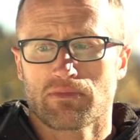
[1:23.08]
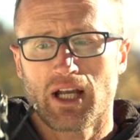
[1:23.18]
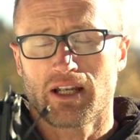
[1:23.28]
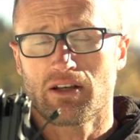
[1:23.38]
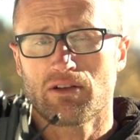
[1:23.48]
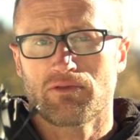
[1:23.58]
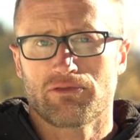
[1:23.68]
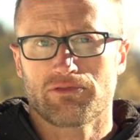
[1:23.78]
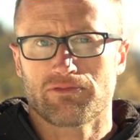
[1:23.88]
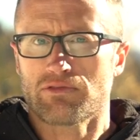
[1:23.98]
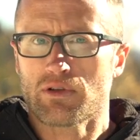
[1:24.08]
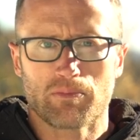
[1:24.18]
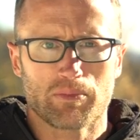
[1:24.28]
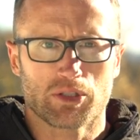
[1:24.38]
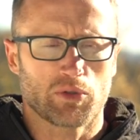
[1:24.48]
Kind of
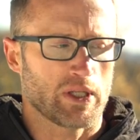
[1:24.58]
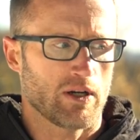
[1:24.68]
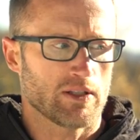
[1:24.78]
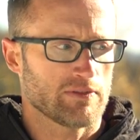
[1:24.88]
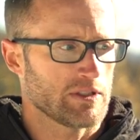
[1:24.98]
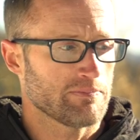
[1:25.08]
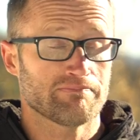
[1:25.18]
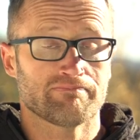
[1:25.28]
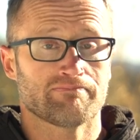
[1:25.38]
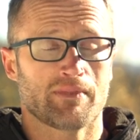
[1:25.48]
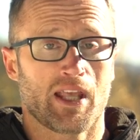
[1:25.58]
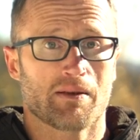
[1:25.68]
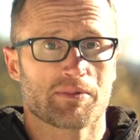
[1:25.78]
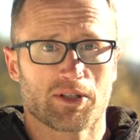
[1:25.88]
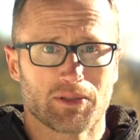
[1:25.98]
between all of them, they
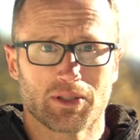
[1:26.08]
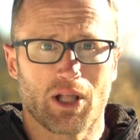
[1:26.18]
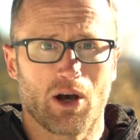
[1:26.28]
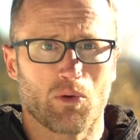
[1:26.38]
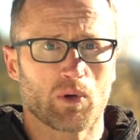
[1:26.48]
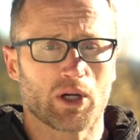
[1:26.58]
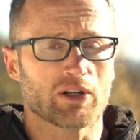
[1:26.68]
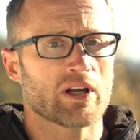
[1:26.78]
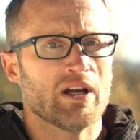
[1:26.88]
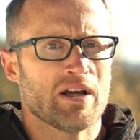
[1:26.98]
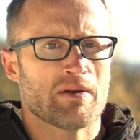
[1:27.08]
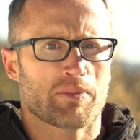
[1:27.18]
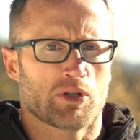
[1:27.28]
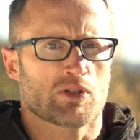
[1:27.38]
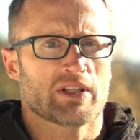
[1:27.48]
absolutely all work.
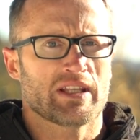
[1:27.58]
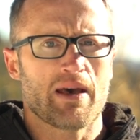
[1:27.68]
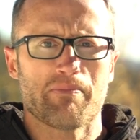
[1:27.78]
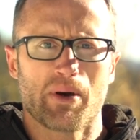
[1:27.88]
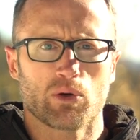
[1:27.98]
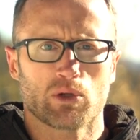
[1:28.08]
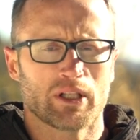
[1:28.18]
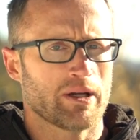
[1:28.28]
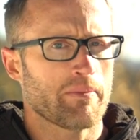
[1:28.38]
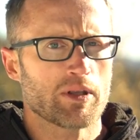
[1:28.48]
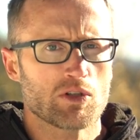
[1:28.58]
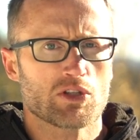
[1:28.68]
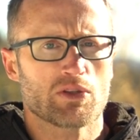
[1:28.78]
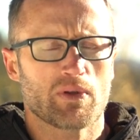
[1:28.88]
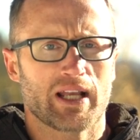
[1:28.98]
Personally, that belt clip,
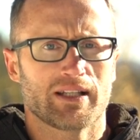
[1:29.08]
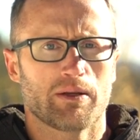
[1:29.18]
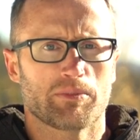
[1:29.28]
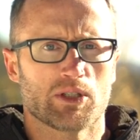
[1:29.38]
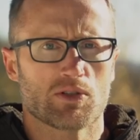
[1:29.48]
usually what I end up